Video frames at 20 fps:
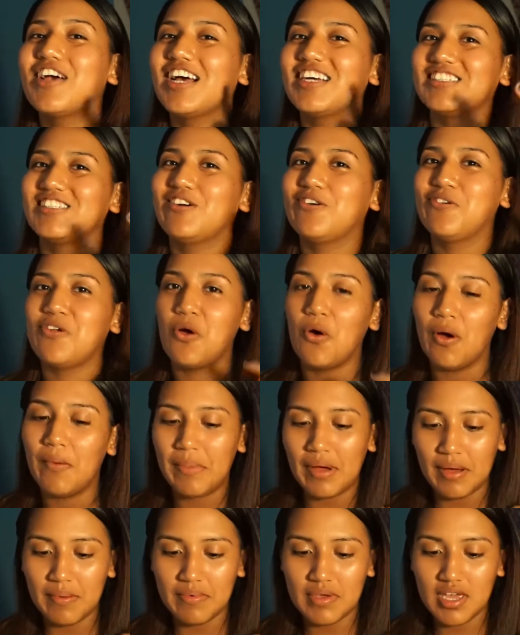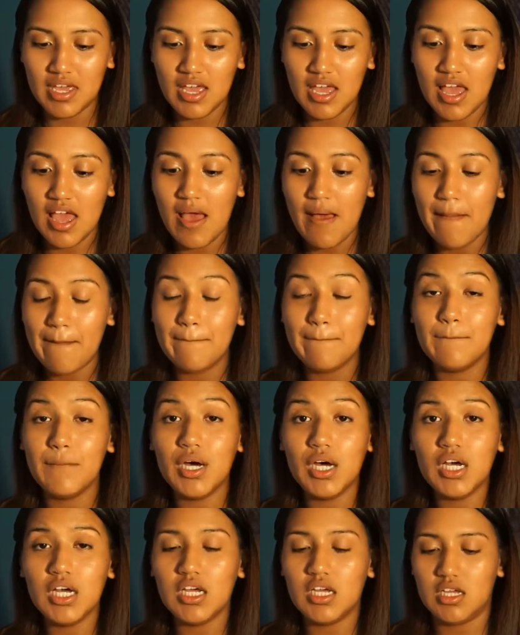guys don't know about me.
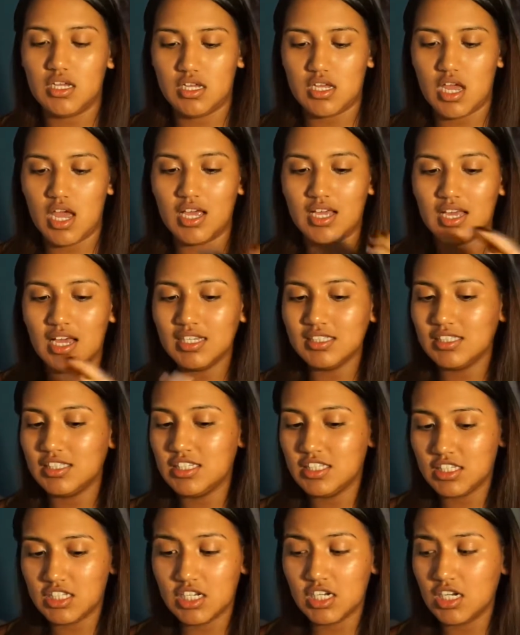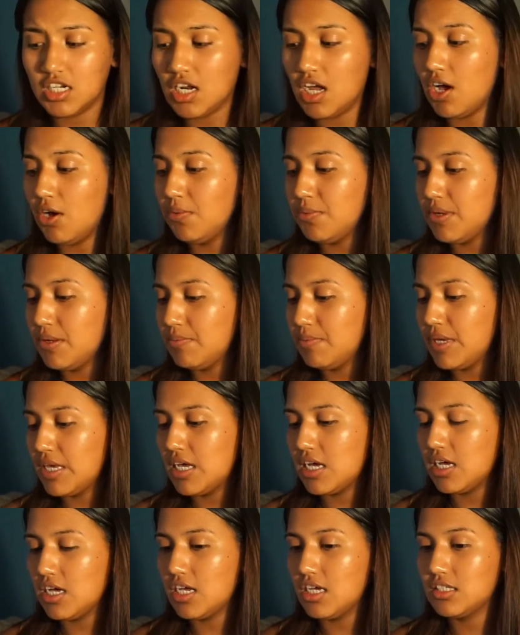But I guess this could help me
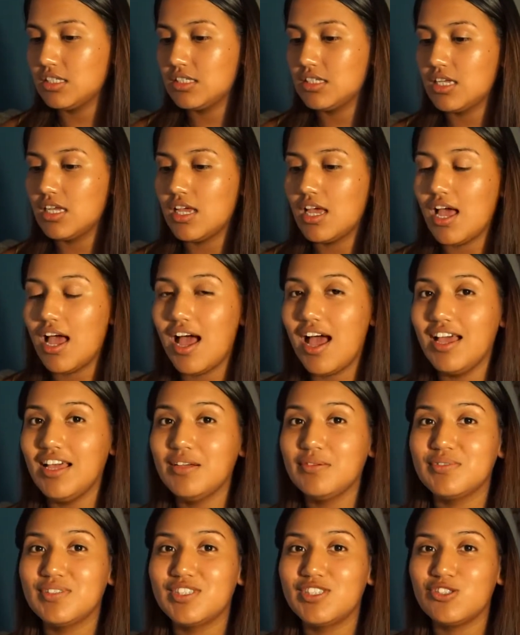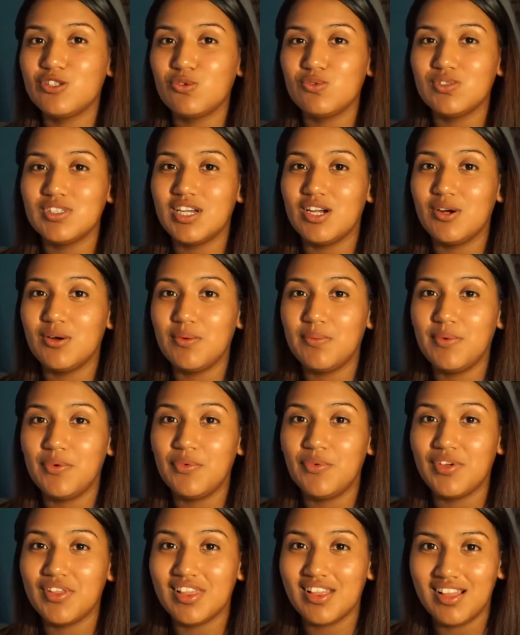because I am so
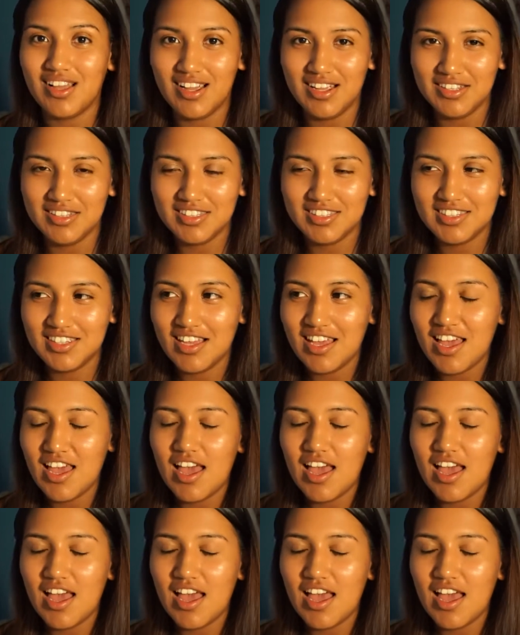terrible with lines.